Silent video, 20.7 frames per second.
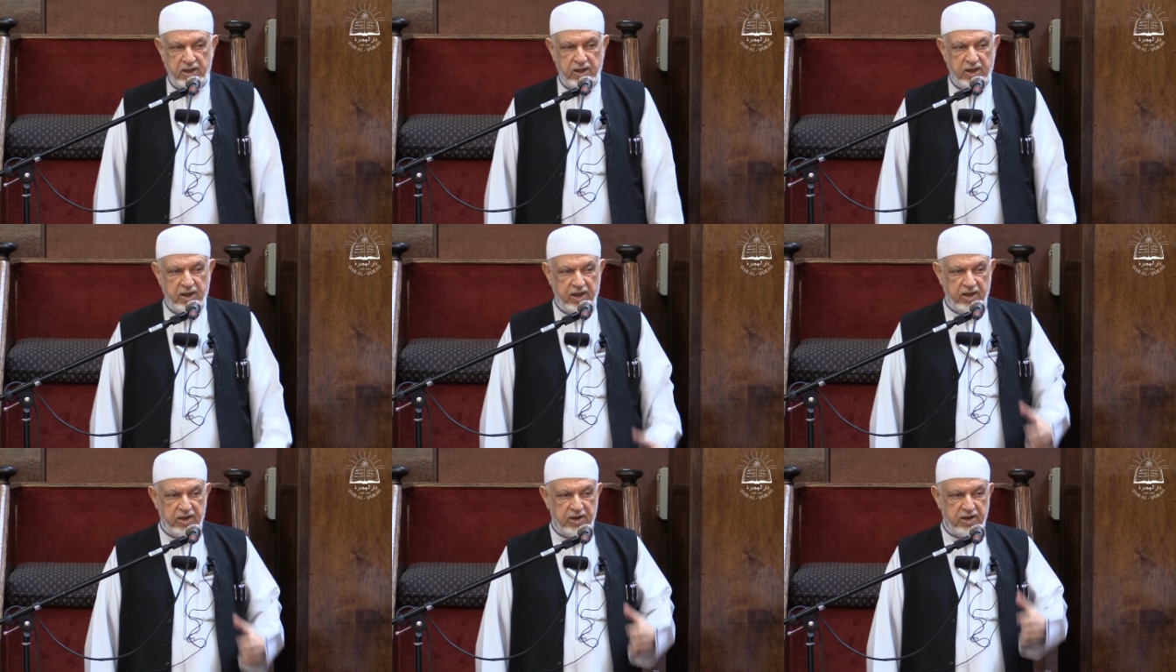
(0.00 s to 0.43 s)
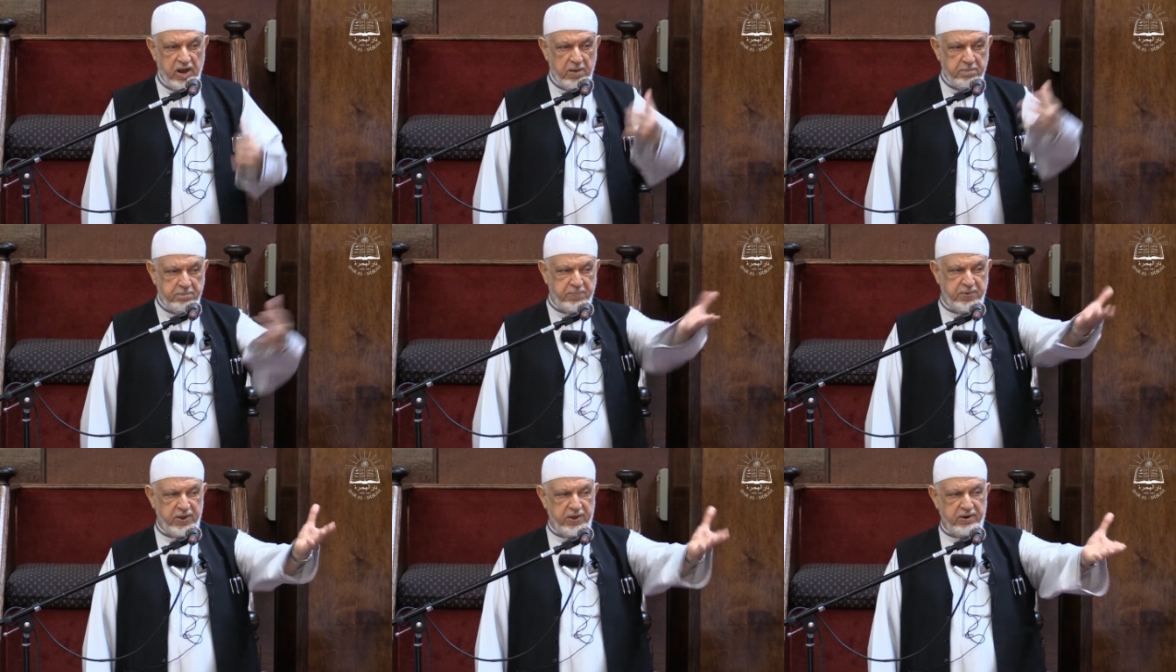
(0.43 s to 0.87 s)
In
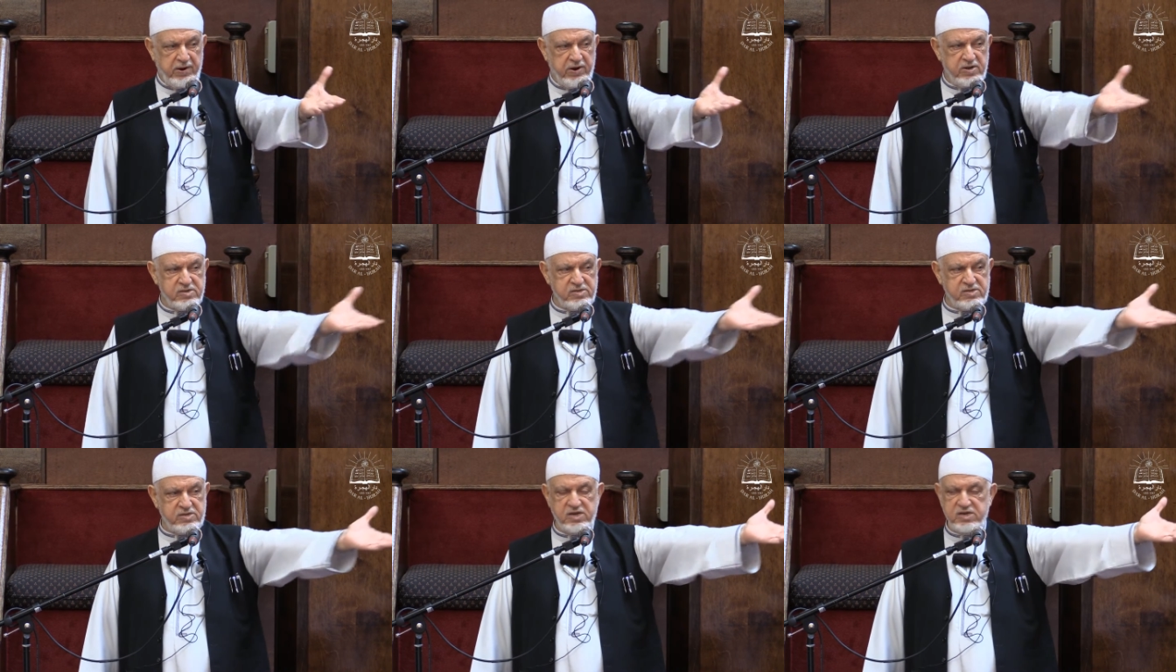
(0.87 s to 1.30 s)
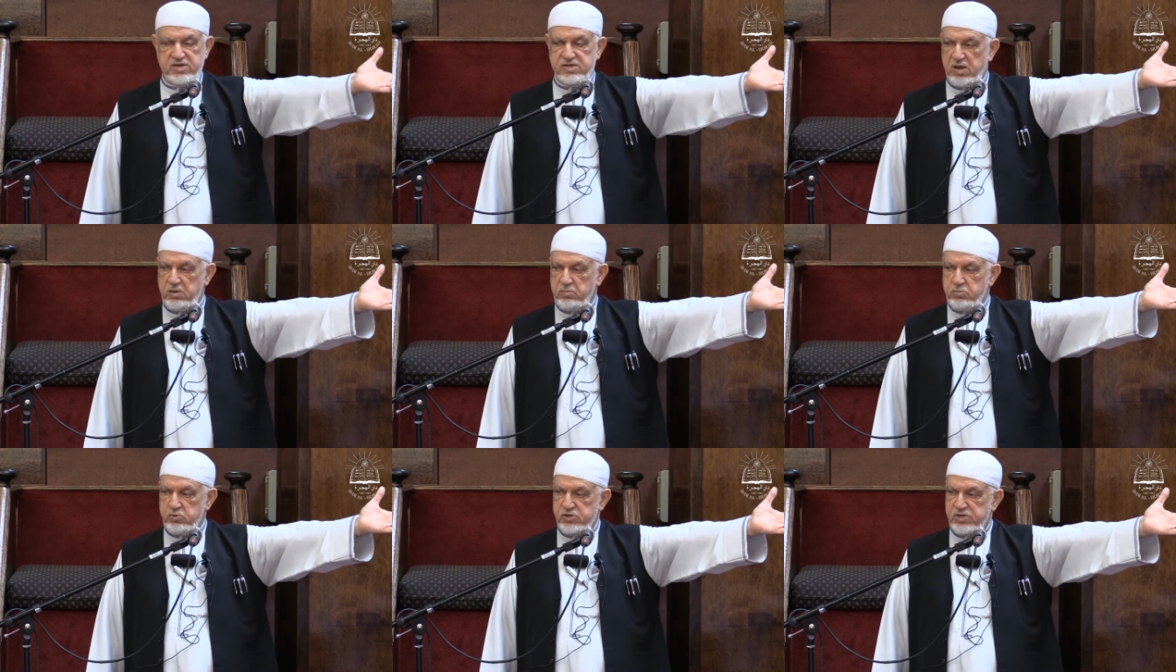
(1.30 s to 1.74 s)
appearance, he is
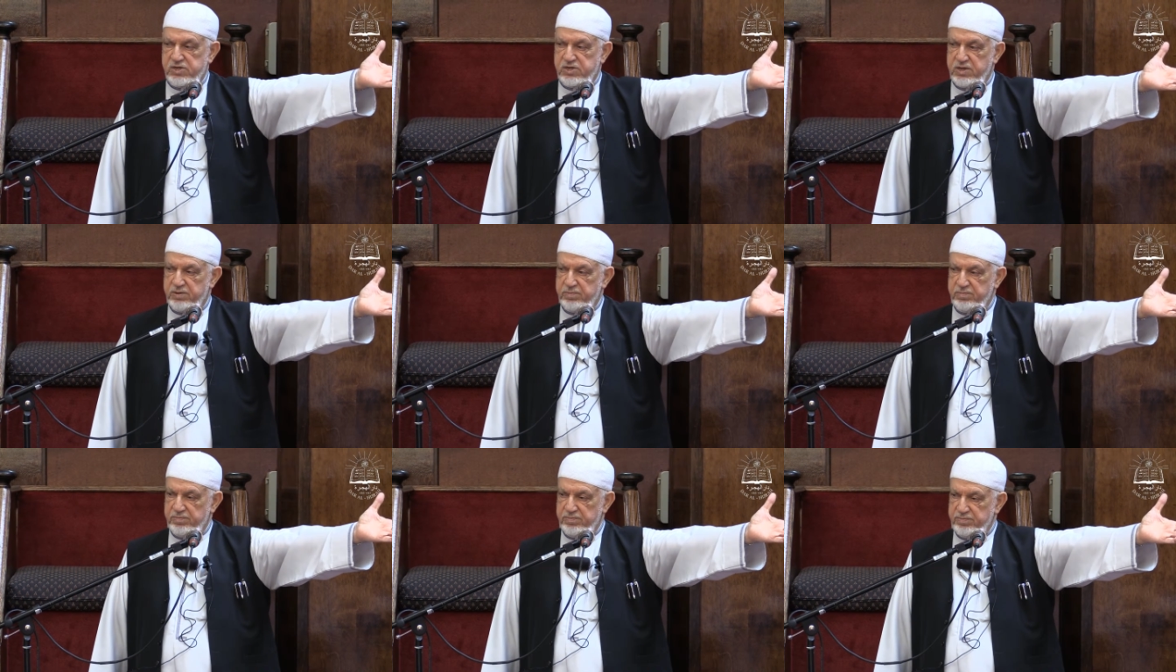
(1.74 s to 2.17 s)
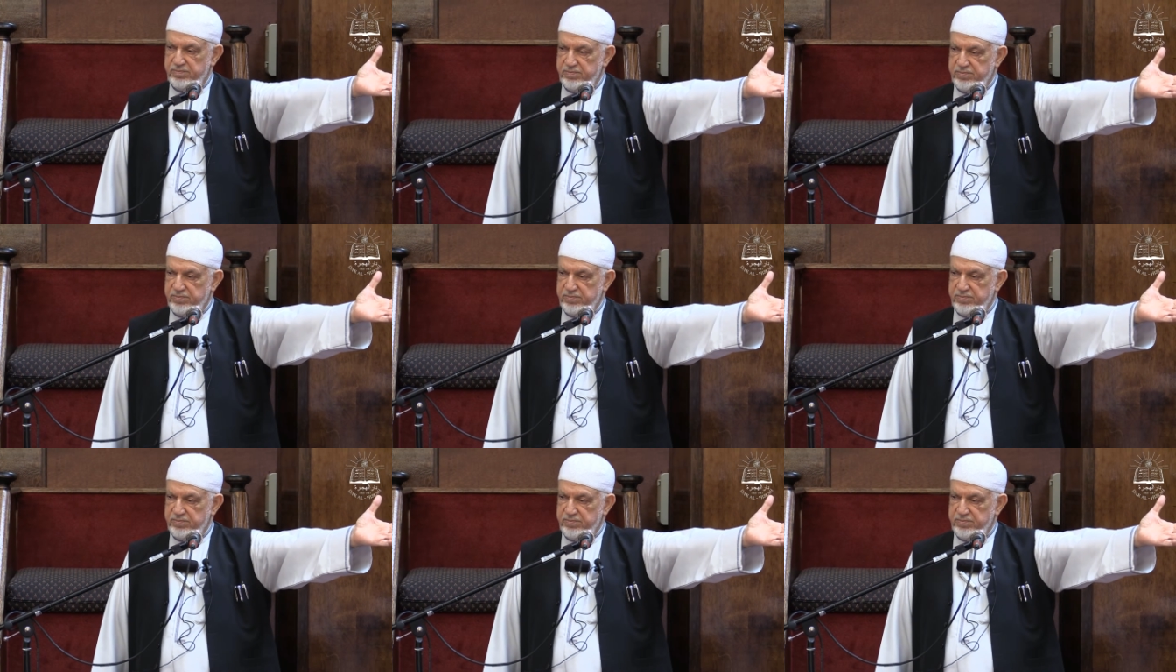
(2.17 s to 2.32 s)
a Muslim.